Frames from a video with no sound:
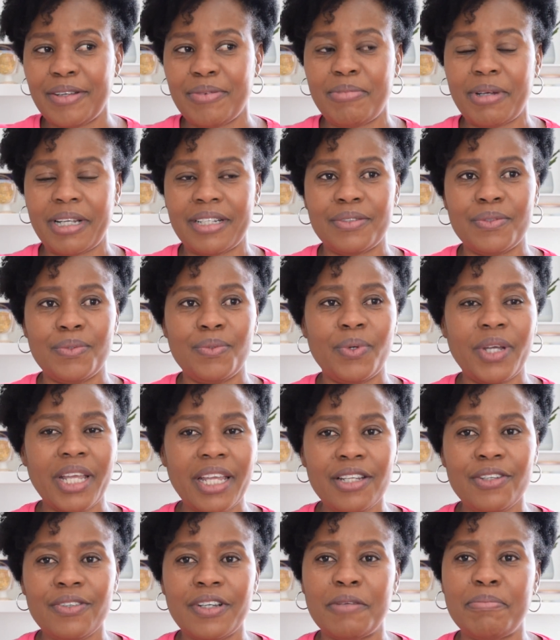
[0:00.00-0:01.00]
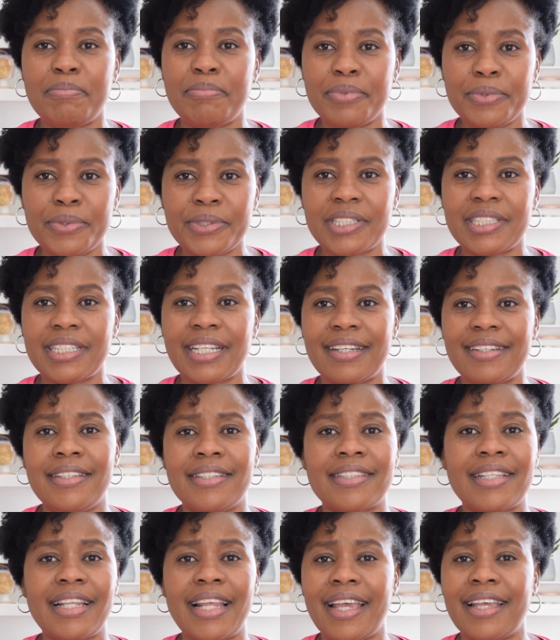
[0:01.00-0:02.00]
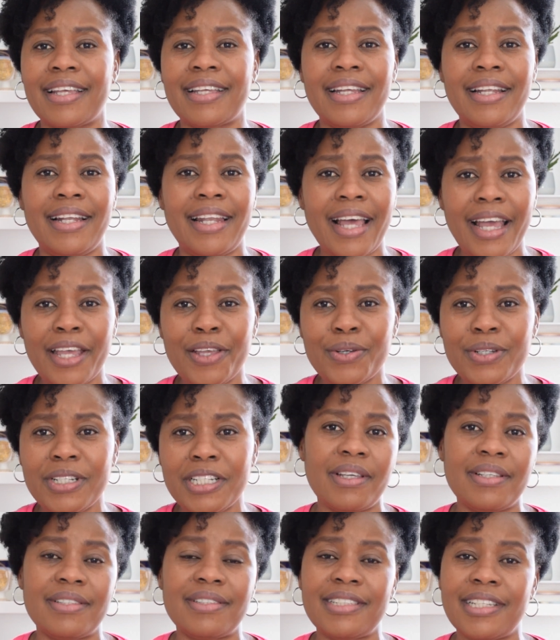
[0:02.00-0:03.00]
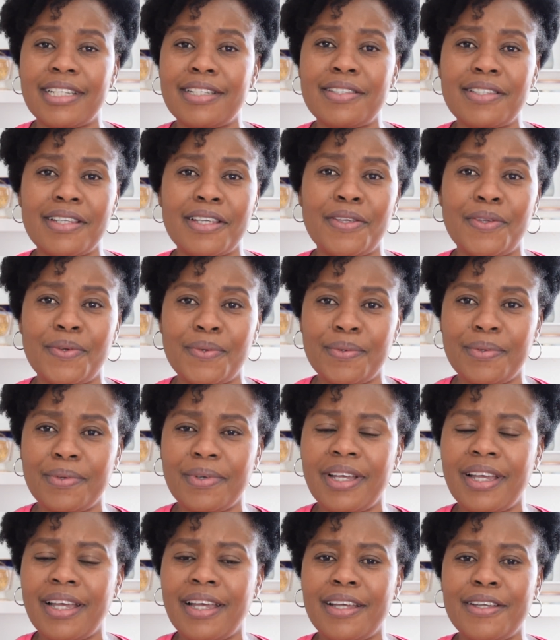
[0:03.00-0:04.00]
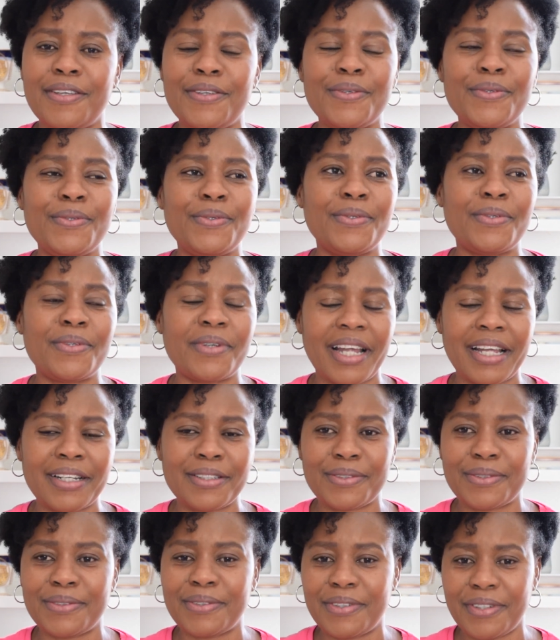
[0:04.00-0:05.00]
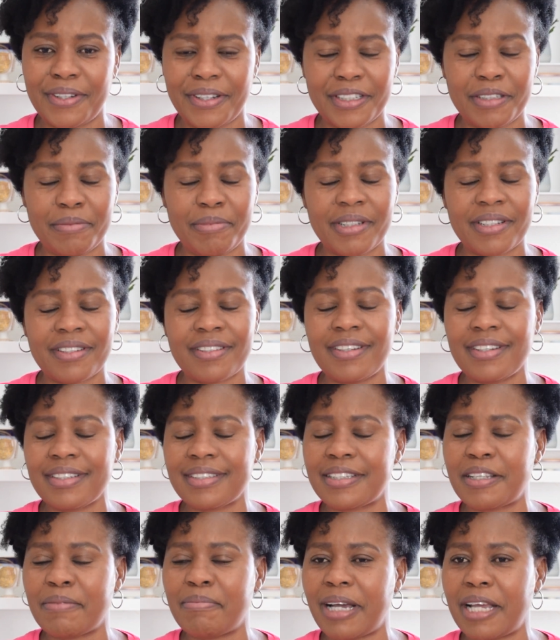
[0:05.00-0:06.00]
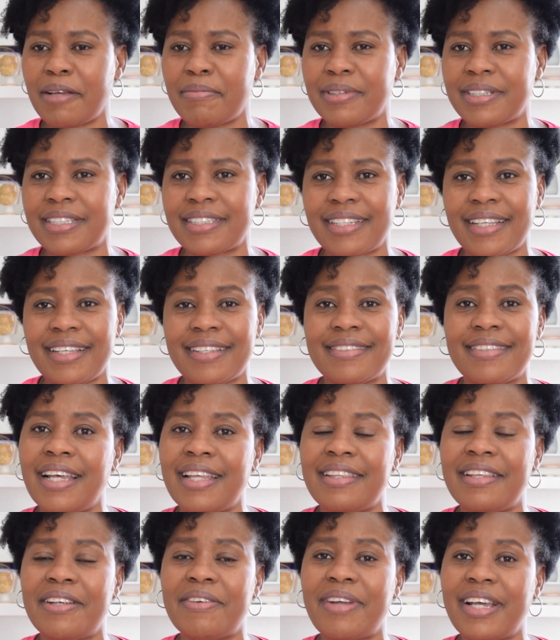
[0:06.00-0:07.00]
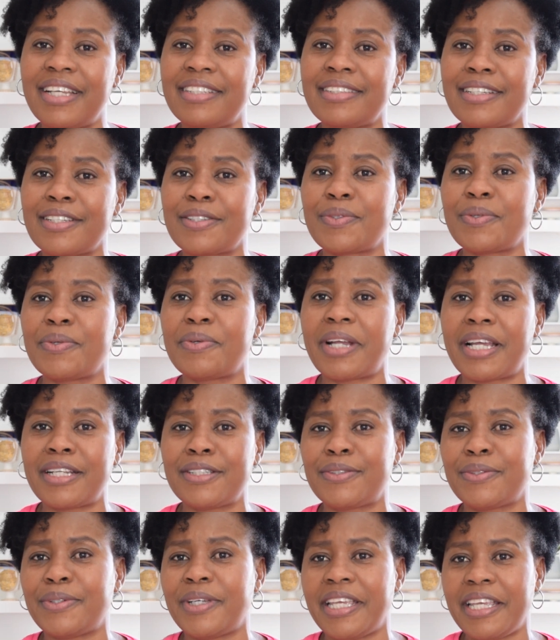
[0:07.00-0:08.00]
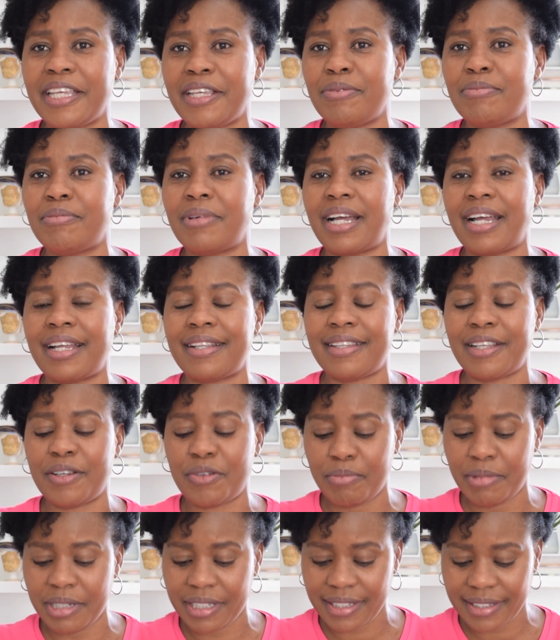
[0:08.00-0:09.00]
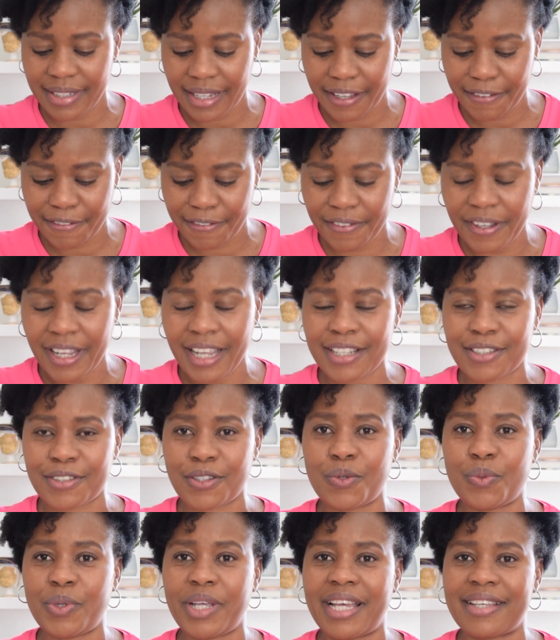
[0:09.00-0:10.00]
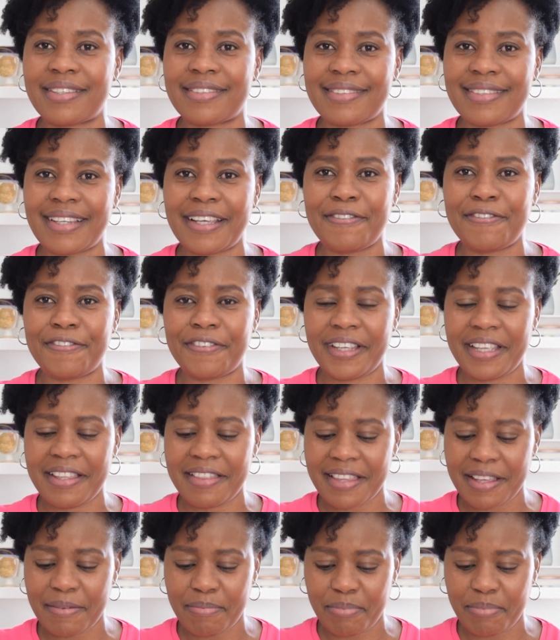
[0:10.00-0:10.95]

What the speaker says: But when you are pushed and it's like a lion is chasing you, you will run to God, because the Bible says the righteous will run to him and they'll be safe. So we are safe in the